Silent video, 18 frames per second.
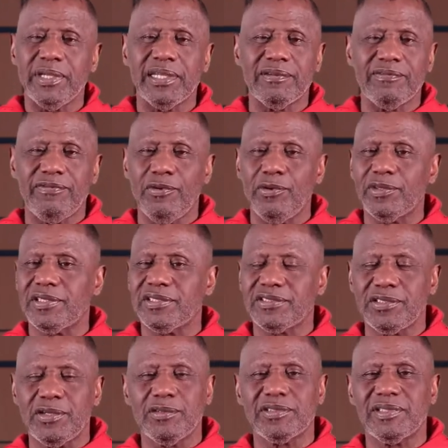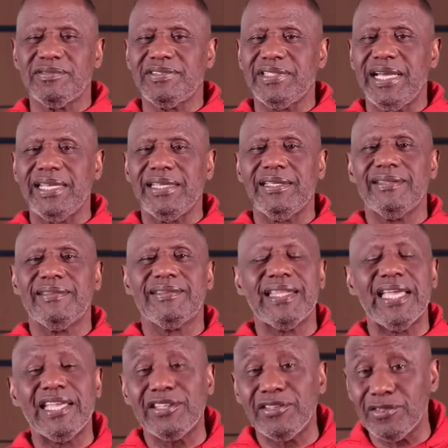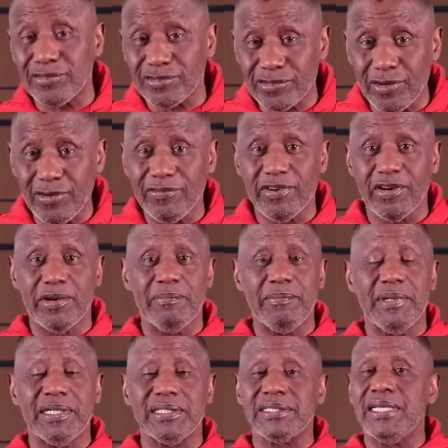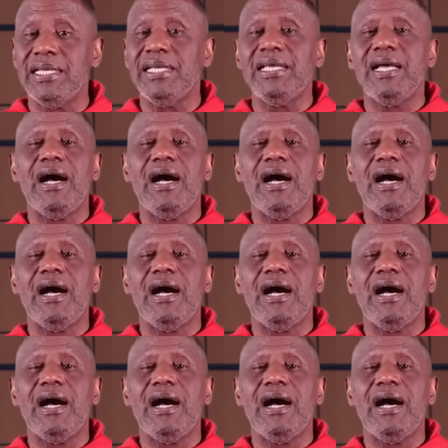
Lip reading: bringing forth the songs of Zion. Thank you so very much.